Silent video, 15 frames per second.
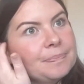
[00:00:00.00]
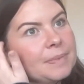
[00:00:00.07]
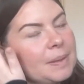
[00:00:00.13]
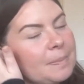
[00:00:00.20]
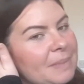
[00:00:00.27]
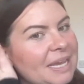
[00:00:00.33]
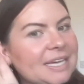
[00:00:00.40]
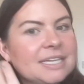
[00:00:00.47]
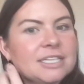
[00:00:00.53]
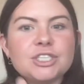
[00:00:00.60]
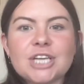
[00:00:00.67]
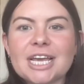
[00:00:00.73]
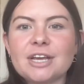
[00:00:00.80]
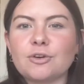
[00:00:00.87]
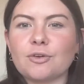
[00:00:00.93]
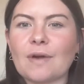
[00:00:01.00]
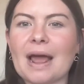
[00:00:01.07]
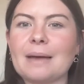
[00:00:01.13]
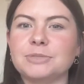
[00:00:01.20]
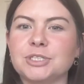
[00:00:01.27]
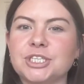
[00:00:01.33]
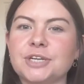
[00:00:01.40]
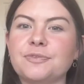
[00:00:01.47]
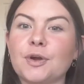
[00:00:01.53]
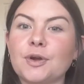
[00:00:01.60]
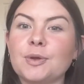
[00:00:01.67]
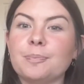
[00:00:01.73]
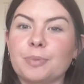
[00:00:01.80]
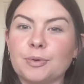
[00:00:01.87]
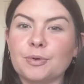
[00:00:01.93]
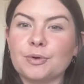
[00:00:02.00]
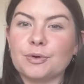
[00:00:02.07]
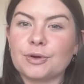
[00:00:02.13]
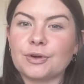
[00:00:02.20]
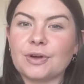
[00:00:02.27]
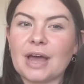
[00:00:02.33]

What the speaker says: Megan Jane Crabbe. She wrote a book,